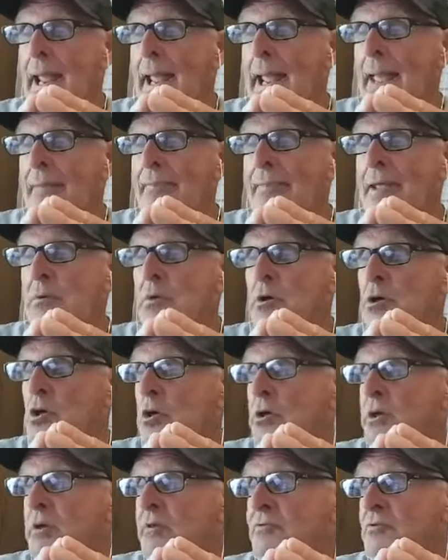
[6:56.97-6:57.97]
and they were
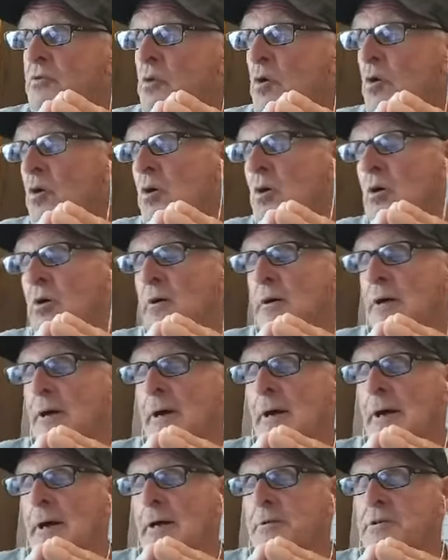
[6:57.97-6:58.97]
looking for
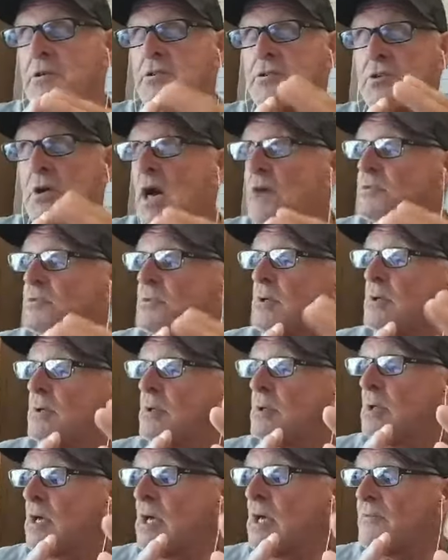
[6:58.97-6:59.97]
testosterone
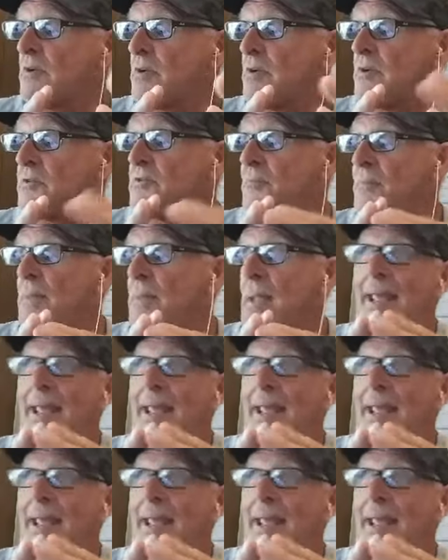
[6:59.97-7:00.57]
levels,